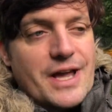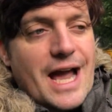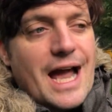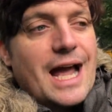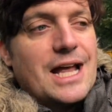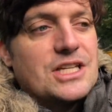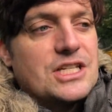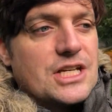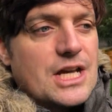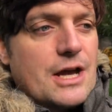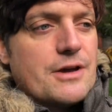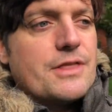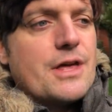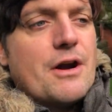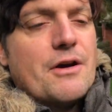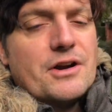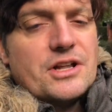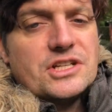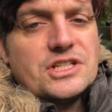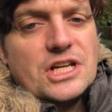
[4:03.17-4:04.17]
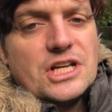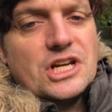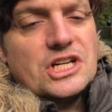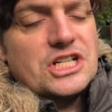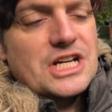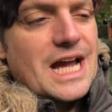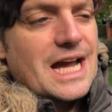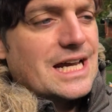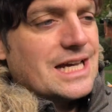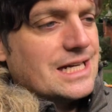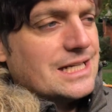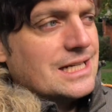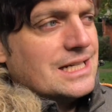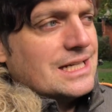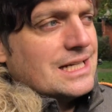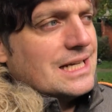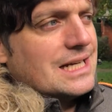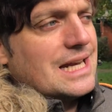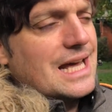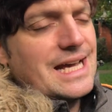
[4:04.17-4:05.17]
You had to go there in a dinner jacket,
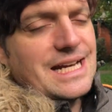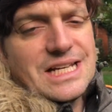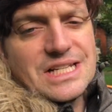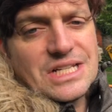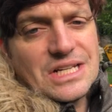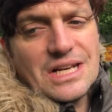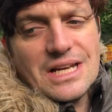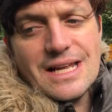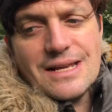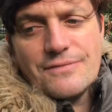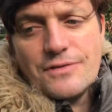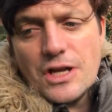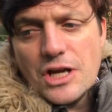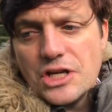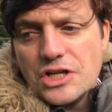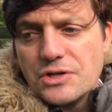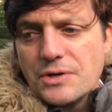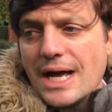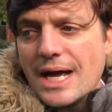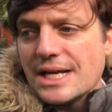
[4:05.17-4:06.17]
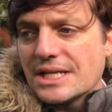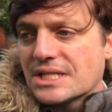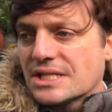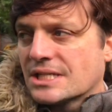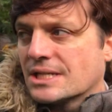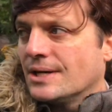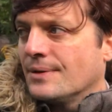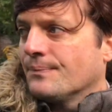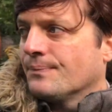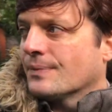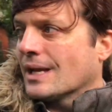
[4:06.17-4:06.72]
ladies in an evening dress,